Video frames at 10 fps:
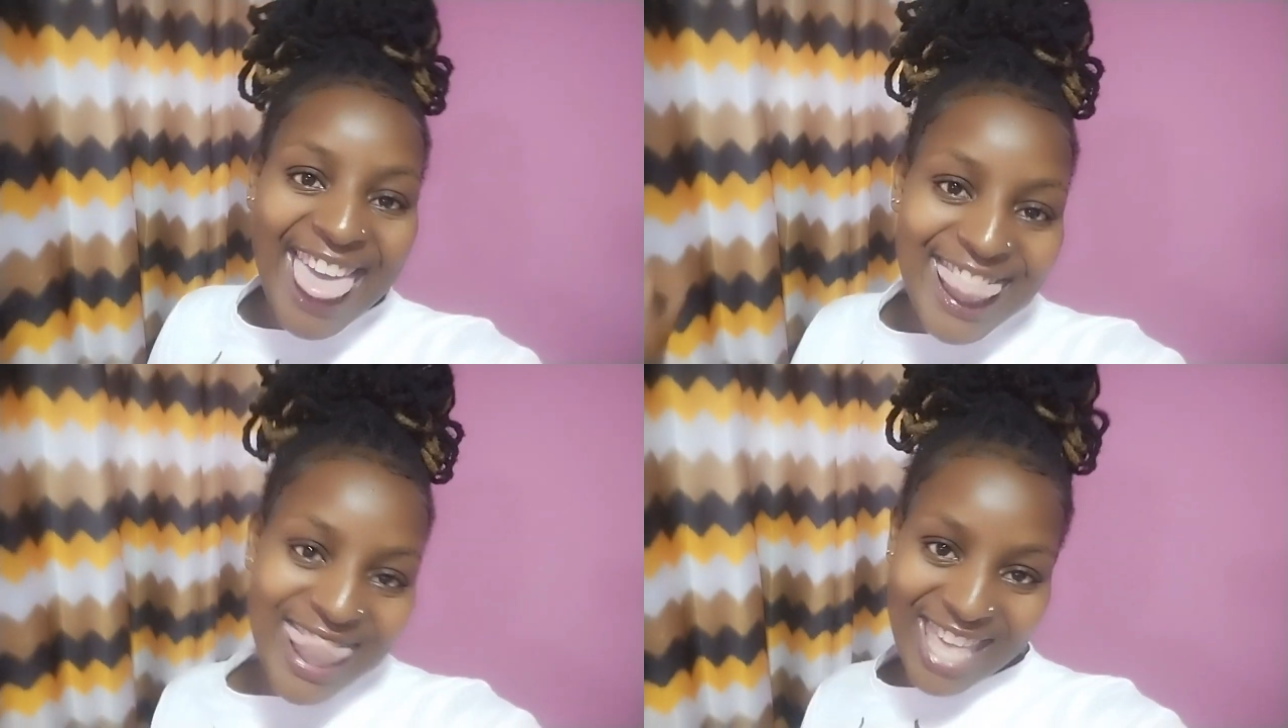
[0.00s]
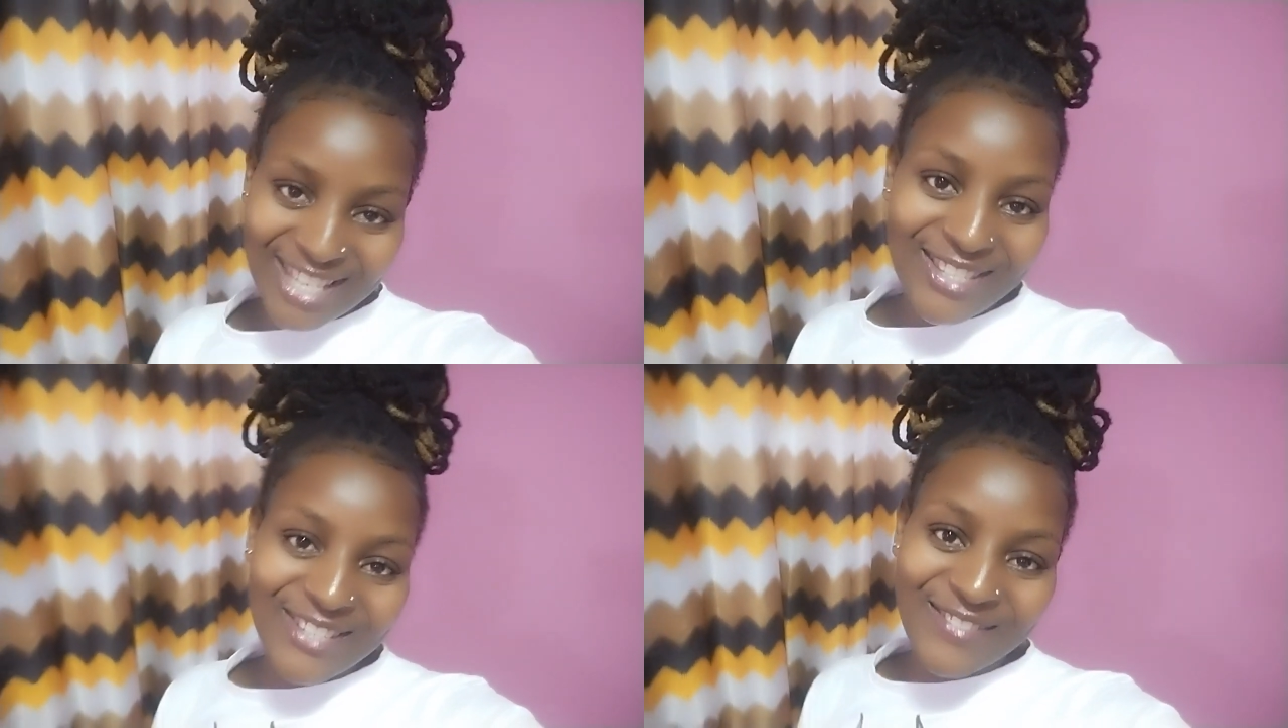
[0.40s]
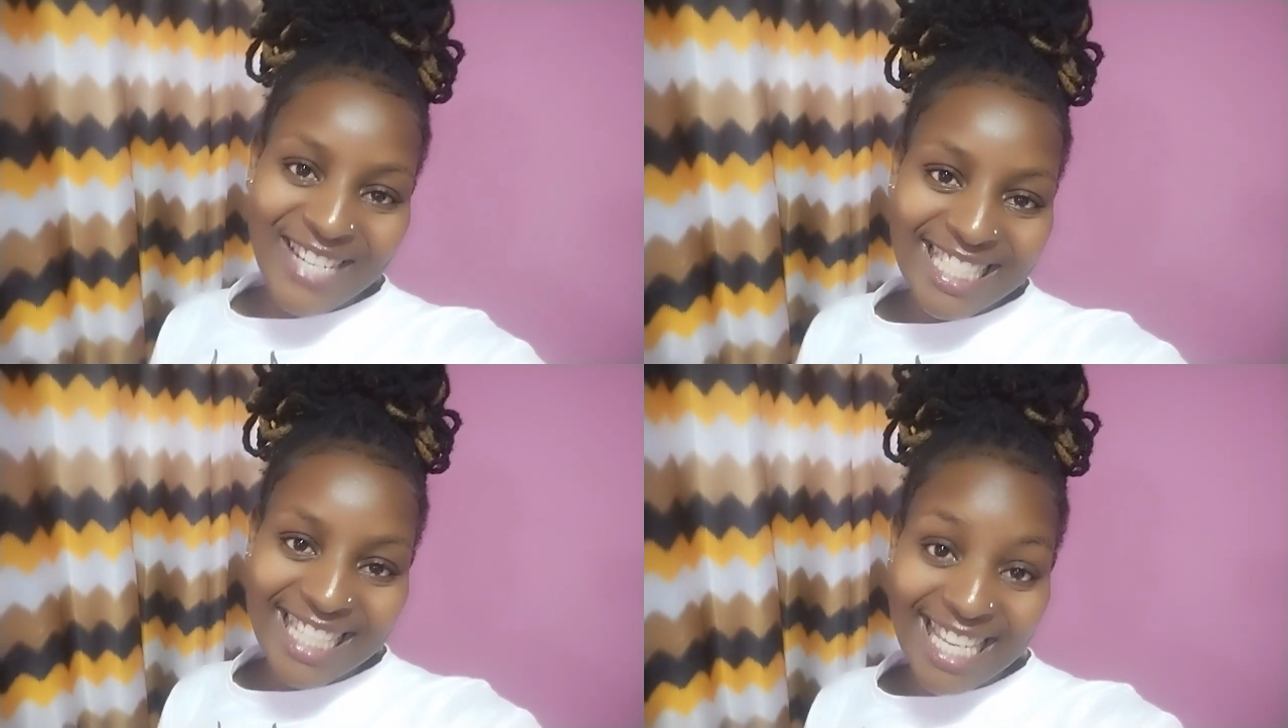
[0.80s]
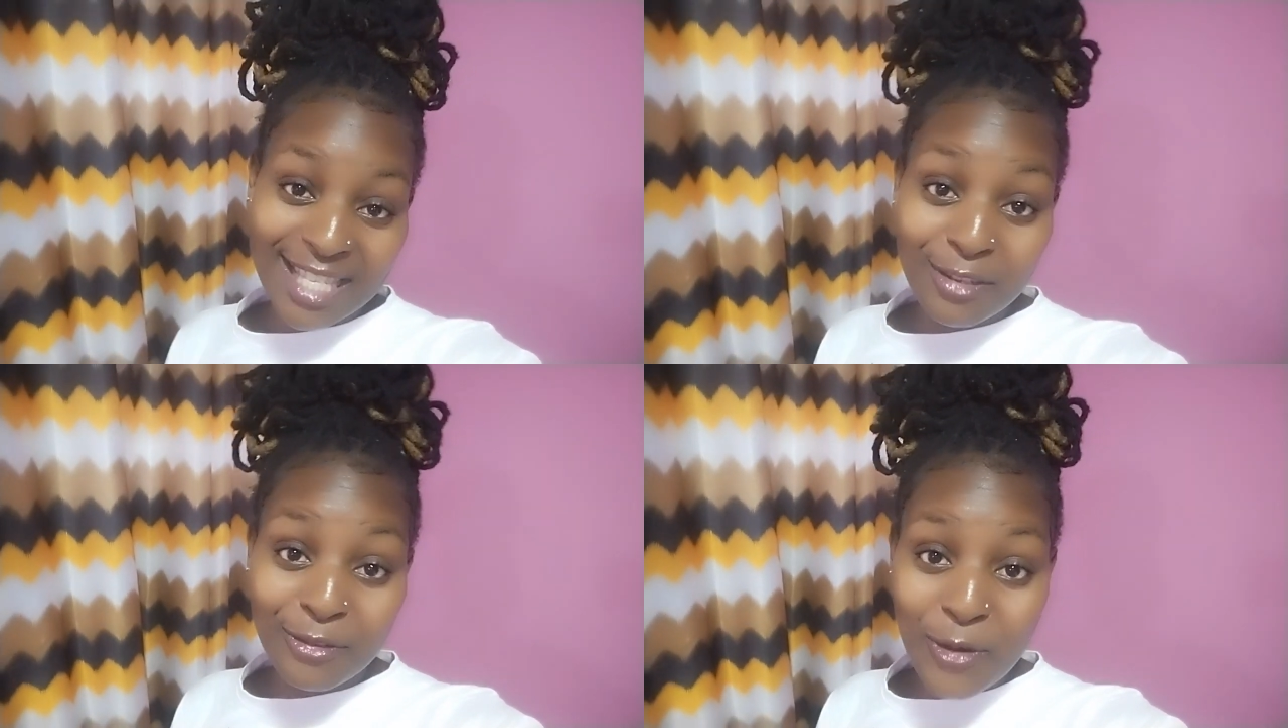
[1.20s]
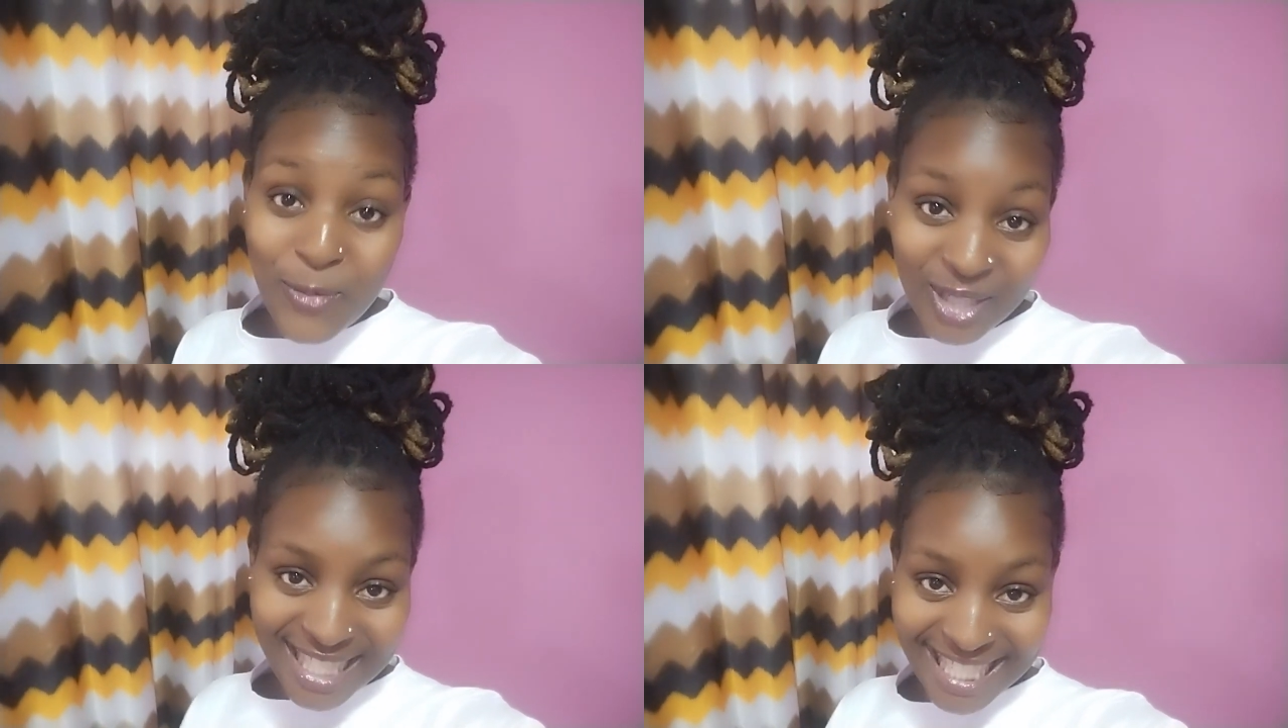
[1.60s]
Thank you so much guys for
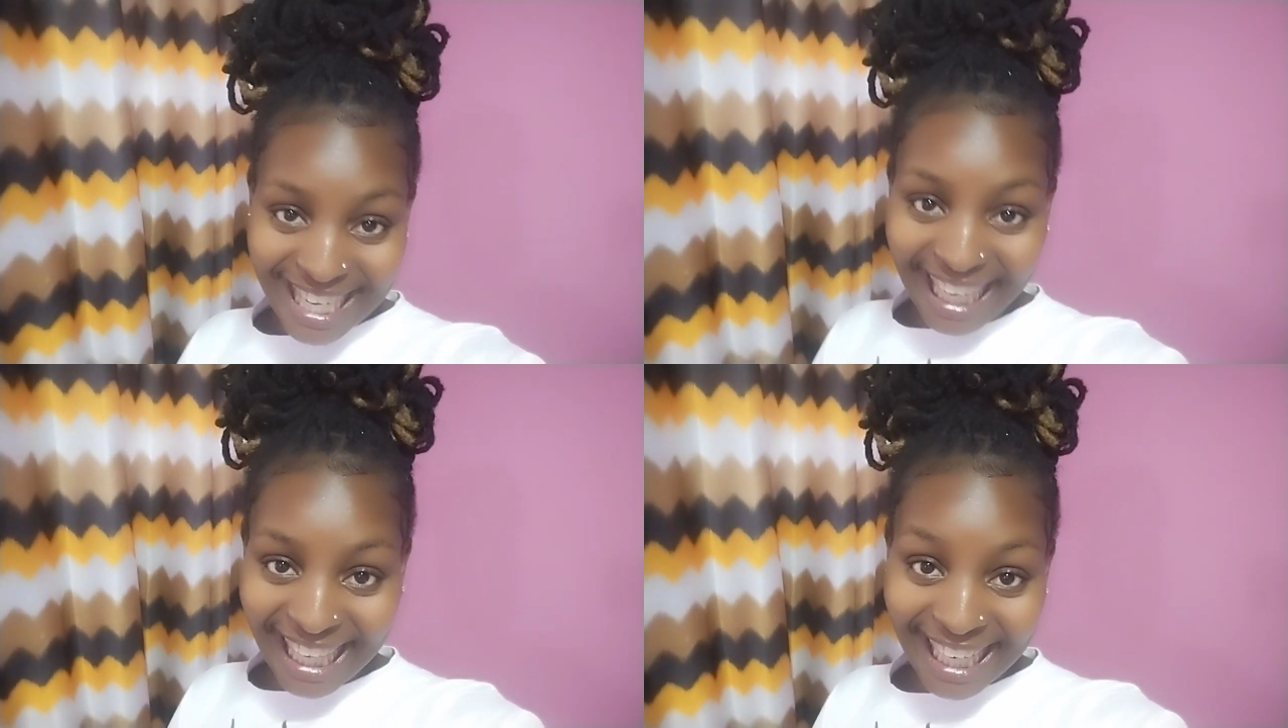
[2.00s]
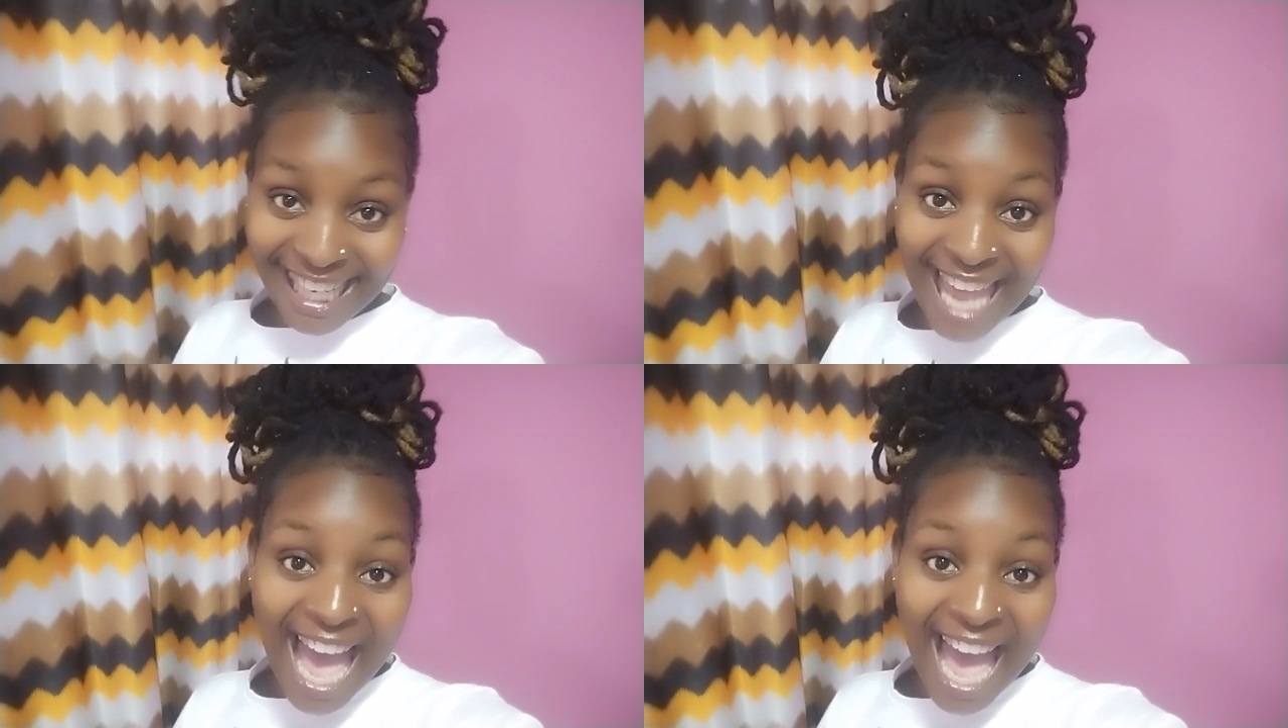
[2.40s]
watching.